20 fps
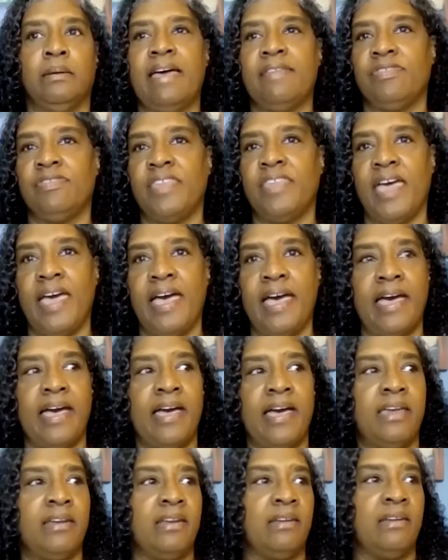He had
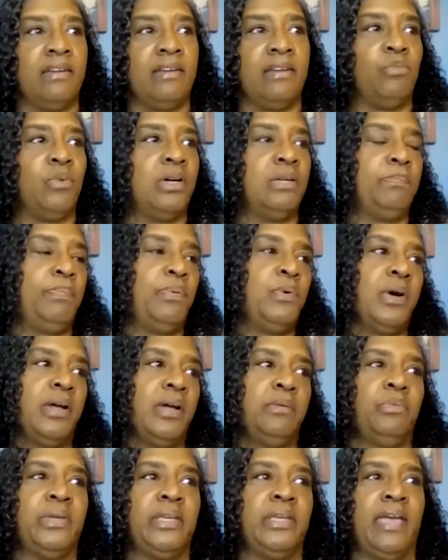that. At one
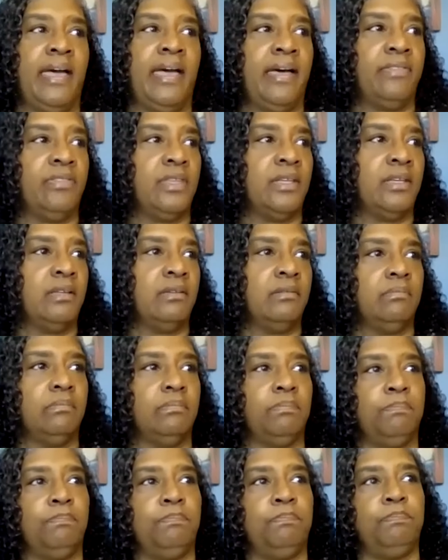point we had the
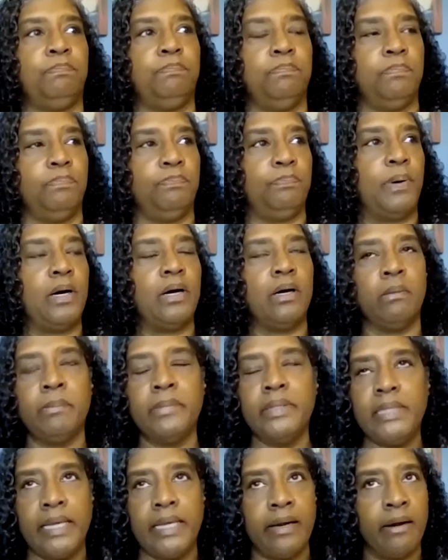
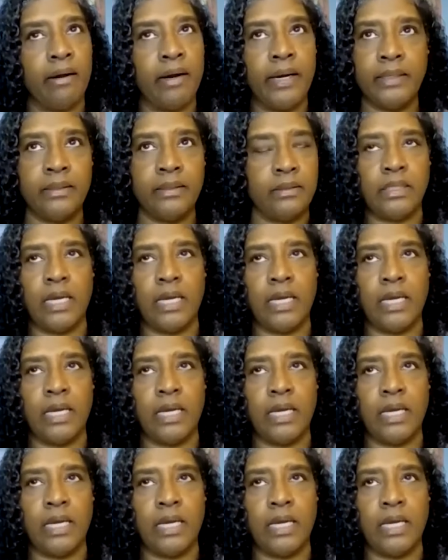pulmonary